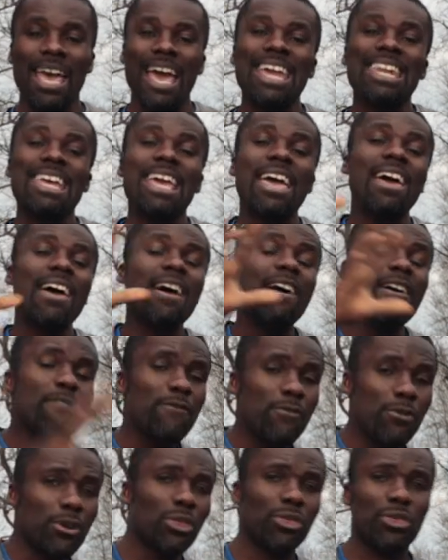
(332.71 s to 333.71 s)
And
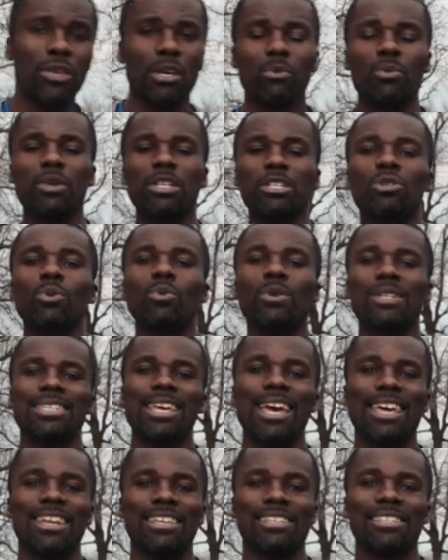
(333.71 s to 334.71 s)
everything we do in
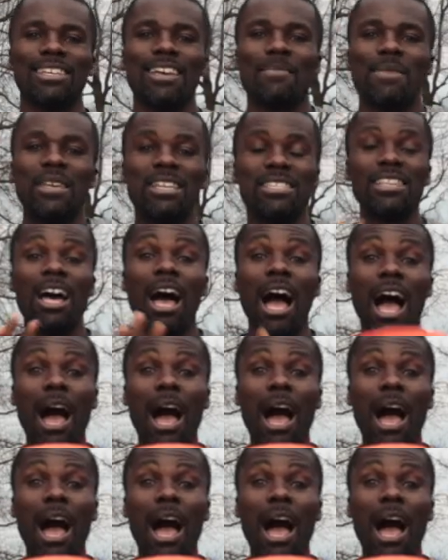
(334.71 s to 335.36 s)
tennis is to